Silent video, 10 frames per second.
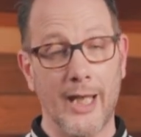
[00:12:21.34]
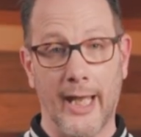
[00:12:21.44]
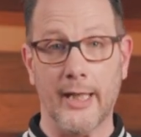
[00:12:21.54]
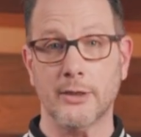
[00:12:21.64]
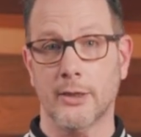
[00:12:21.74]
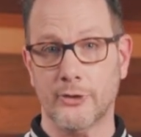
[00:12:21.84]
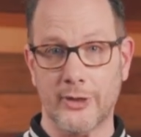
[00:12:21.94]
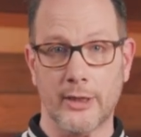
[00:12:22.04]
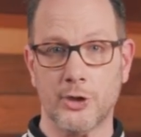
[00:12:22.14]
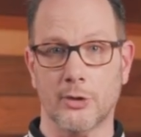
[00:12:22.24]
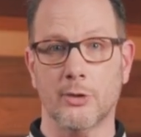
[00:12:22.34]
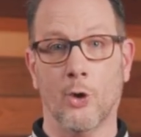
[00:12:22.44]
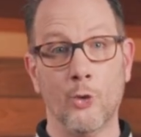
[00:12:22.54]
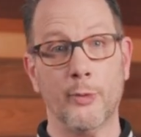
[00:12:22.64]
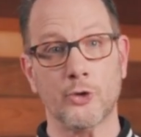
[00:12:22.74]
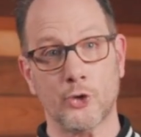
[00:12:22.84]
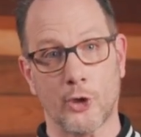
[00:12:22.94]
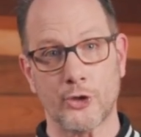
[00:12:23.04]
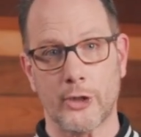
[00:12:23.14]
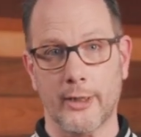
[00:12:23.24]
add essential open
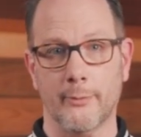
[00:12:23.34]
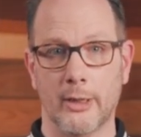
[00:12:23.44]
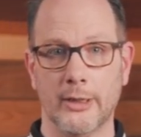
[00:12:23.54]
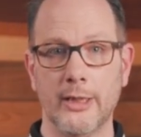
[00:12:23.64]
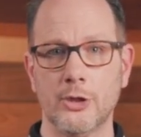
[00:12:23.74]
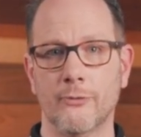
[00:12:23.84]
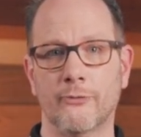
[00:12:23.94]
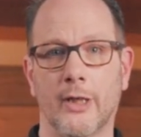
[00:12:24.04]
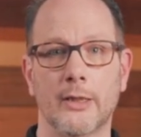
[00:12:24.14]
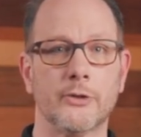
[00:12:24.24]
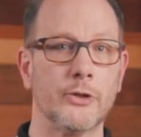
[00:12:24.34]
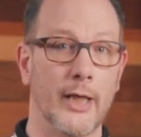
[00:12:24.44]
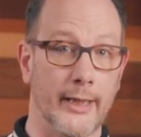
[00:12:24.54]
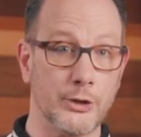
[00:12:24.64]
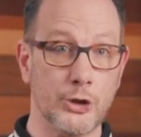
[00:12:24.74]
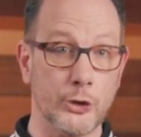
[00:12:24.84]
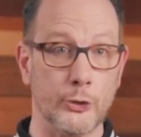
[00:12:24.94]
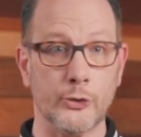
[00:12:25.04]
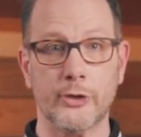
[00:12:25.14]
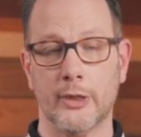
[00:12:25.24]
source documentation files, and
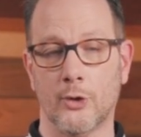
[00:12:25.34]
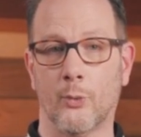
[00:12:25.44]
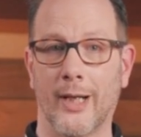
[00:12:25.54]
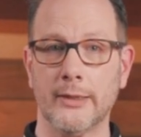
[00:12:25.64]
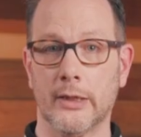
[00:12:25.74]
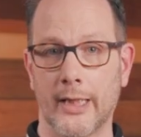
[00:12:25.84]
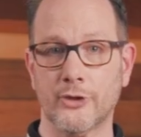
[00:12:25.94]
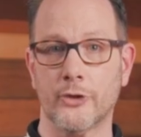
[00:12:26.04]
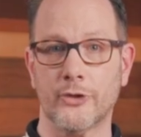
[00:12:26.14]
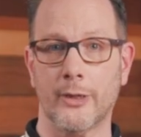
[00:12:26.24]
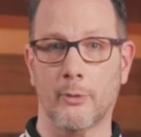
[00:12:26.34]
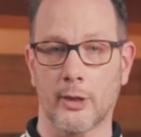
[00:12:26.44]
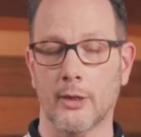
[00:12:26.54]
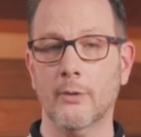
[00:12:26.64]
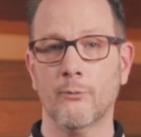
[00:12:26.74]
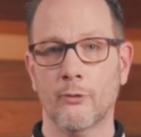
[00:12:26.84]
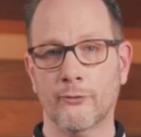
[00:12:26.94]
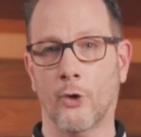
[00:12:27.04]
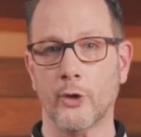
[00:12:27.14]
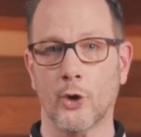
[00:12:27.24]
choose the right licensing model
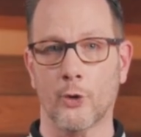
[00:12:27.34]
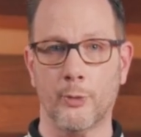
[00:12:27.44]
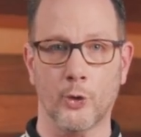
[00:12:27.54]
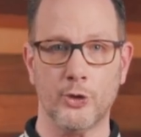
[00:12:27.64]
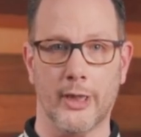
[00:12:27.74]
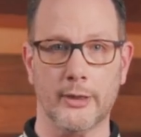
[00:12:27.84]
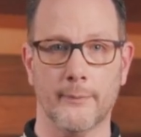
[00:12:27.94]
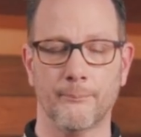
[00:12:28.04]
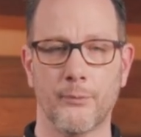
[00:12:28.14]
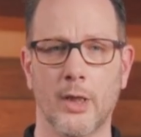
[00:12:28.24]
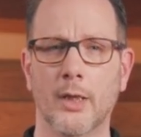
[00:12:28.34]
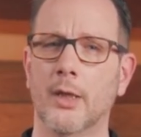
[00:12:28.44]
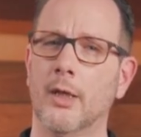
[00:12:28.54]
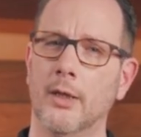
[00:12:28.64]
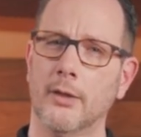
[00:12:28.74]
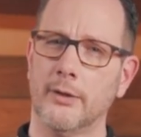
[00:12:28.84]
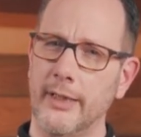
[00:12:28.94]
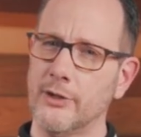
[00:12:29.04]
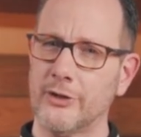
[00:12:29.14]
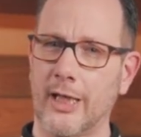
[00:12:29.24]
for your project.
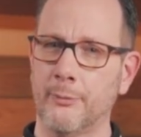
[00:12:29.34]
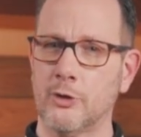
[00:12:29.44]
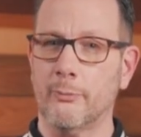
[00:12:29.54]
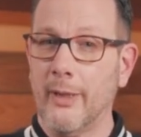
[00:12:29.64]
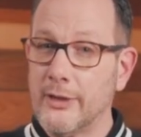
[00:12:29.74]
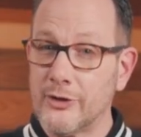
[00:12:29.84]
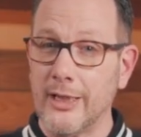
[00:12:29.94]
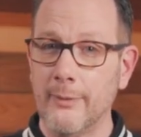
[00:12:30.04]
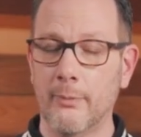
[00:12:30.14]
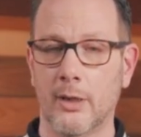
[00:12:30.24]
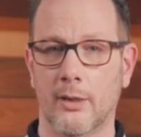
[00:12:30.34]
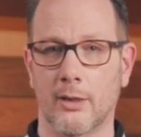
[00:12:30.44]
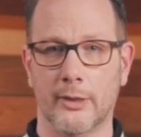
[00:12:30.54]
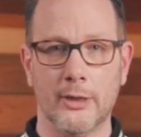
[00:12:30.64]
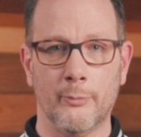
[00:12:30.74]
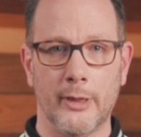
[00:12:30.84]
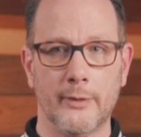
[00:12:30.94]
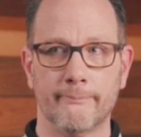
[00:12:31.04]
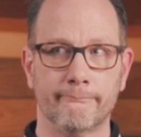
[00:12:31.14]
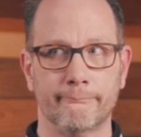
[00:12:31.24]
These steps may seem a little
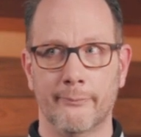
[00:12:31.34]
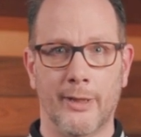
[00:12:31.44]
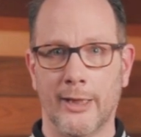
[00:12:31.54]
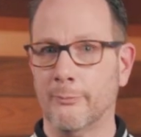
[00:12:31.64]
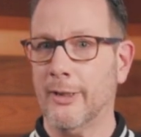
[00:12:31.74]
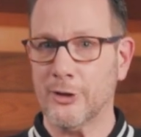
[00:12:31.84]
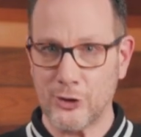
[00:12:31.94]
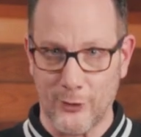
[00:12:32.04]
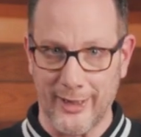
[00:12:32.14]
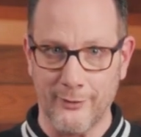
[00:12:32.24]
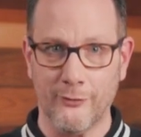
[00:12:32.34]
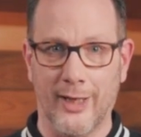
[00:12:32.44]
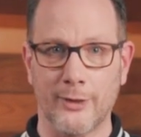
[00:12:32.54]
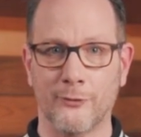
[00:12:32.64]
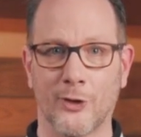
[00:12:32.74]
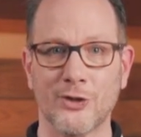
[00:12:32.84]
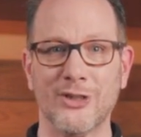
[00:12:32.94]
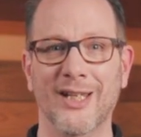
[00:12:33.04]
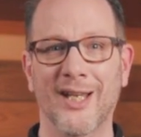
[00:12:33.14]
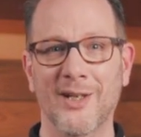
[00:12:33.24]
bit administrative at
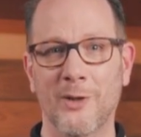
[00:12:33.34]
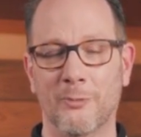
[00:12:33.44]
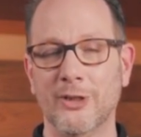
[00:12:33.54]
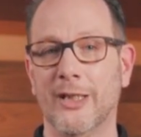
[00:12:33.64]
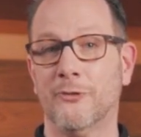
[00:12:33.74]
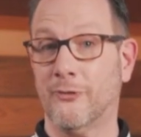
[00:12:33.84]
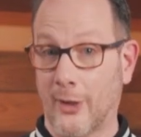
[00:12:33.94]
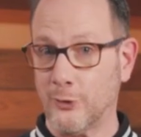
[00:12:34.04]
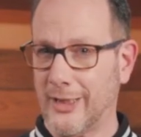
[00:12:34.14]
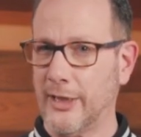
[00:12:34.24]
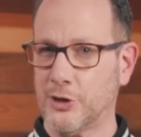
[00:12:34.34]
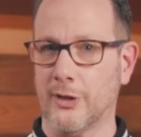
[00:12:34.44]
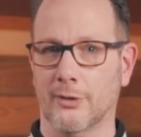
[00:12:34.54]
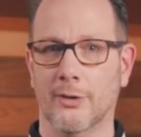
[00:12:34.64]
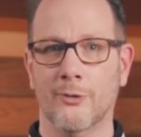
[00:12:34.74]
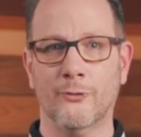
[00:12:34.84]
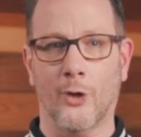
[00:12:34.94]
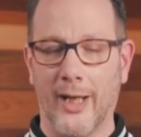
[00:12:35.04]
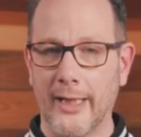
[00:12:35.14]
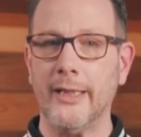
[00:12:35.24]
first, but they're foundational
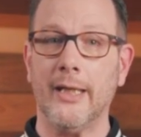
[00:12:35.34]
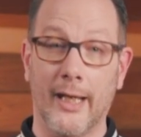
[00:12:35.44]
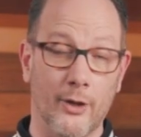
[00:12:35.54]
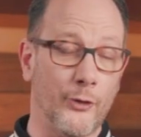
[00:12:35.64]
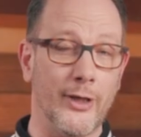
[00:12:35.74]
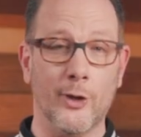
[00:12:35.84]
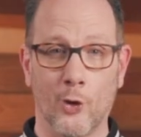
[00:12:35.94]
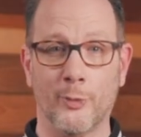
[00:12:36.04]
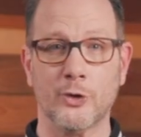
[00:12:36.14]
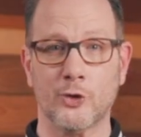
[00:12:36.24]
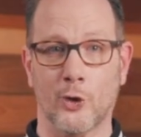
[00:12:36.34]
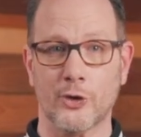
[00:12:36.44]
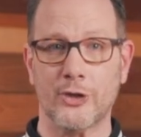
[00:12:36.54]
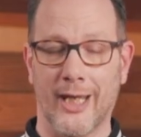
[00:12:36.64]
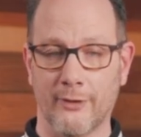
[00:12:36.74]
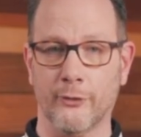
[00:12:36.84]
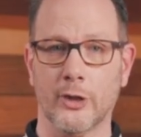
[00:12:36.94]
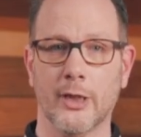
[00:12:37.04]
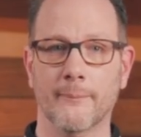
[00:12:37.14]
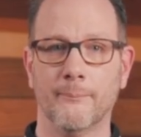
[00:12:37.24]
for any healthy open source
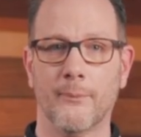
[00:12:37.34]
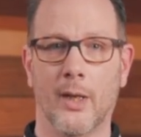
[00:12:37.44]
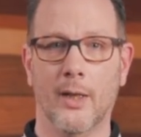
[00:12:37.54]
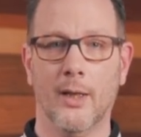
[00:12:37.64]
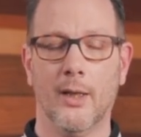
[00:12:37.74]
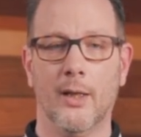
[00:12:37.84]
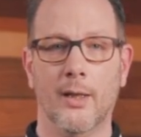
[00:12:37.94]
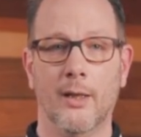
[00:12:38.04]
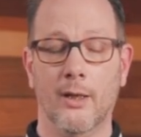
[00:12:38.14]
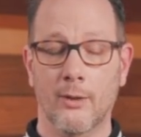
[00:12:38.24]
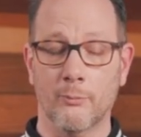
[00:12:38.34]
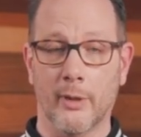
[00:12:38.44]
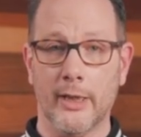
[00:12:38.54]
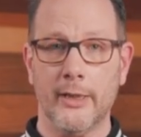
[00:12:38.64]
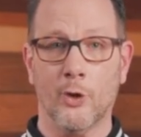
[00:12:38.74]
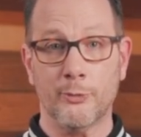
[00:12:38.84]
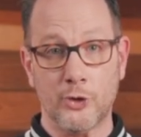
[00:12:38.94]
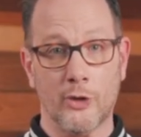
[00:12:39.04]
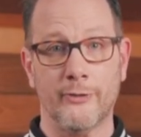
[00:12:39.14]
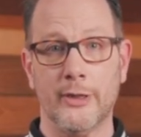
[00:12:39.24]
effort. By
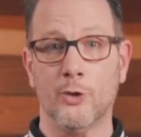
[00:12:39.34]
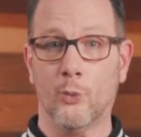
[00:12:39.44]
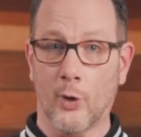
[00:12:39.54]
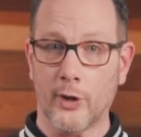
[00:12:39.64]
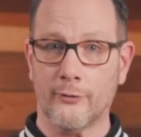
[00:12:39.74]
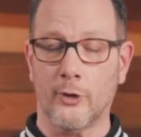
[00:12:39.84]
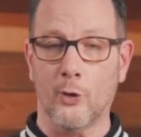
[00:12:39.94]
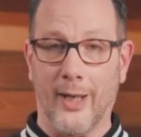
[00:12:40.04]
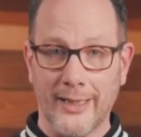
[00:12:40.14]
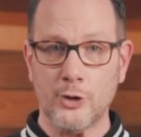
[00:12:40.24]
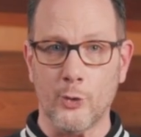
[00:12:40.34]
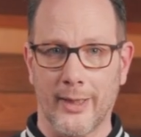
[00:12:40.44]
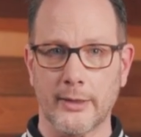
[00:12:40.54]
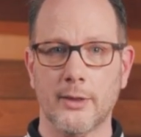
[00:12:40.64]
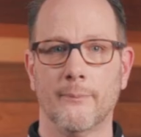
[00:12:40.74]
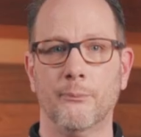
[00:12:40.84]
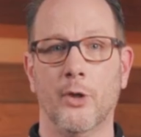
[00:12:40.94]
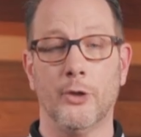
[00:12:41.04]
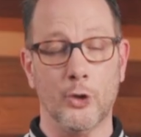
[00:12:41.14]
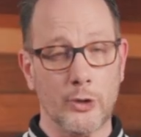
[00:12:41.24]
observing the workflow end-to-end,
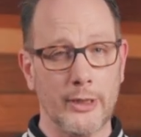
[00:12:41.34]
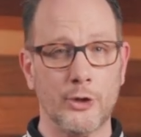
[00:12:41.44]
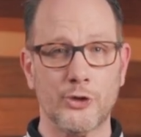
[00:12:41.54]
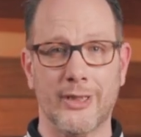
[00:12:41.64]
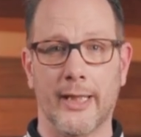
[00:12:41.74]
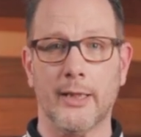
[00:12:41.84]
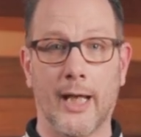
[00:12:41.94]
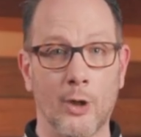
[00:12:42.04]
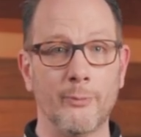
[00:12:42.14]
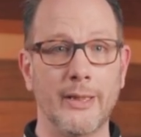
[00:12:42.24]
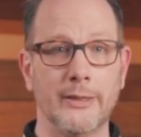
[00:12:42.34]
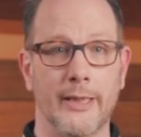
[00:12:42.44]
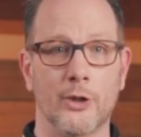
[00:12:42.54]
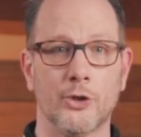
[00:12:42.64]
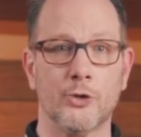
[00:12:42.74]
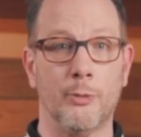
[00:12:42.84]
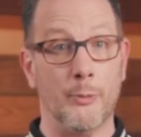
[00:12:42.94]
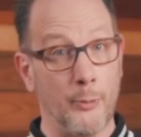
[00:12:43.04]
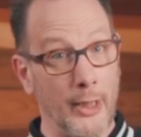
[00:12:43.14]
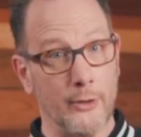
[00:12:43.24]
you'll understand how maintainers
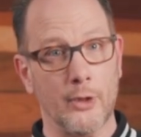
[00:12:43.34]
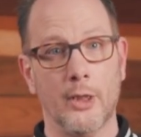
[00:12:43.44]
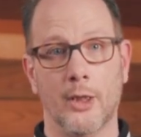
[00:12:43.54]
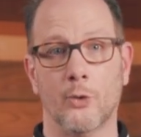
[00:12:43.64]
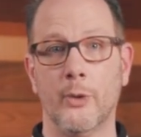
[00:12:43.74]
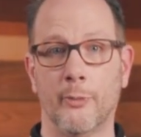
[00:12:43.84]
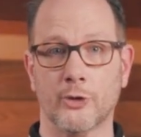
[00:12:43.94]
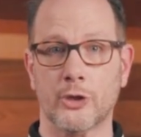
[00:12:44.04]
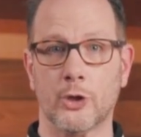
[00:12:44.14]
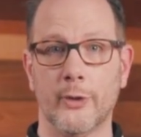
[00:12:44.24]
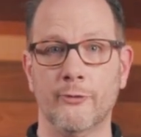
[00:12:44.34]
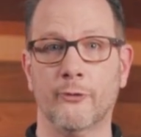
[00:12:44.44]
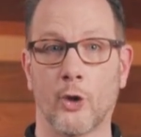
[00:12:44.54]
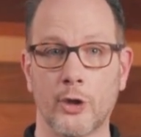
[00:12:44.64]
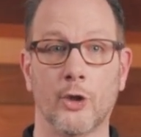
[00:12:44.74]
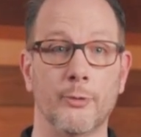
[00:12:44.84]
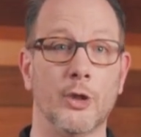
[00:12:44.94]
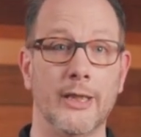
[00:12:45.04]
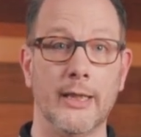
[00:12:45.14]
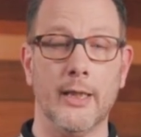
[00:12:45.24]
prepare a repository for
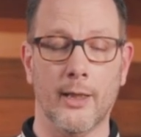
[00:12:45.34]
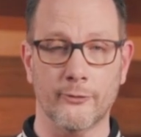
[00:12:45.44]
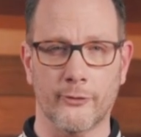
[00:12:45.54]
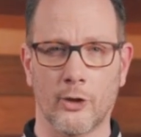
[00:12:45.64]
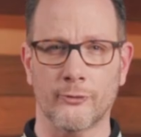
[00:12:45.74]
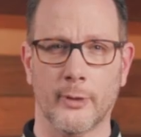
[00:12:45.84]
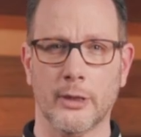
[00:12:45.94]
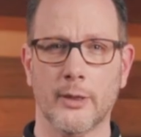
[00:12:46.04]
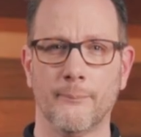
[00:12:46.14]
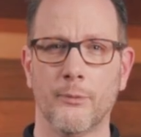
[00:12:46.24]
community involvement.